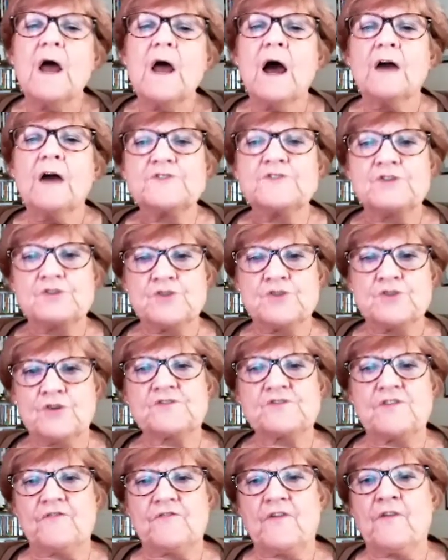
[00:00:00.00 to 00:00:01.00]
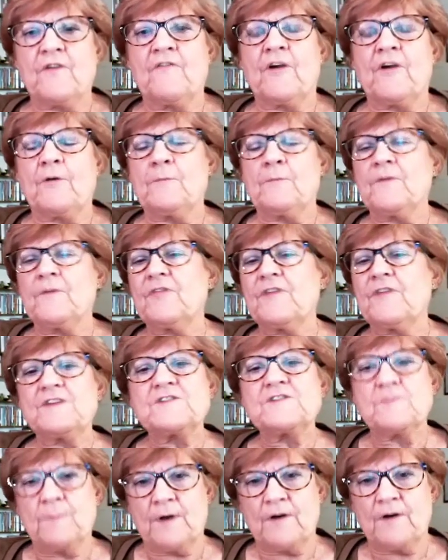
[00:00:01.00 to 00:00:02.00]
to Joseph of Arimathea
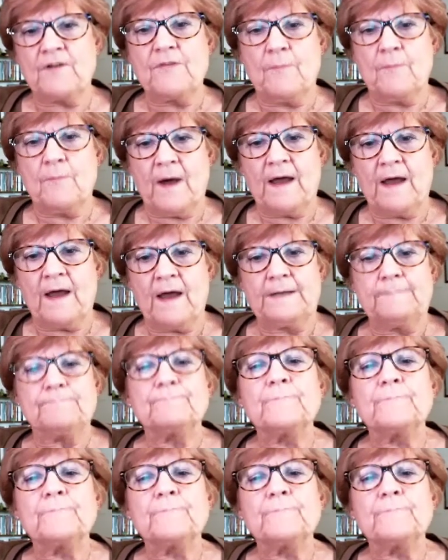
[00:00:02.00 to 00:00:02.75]
to bury the body.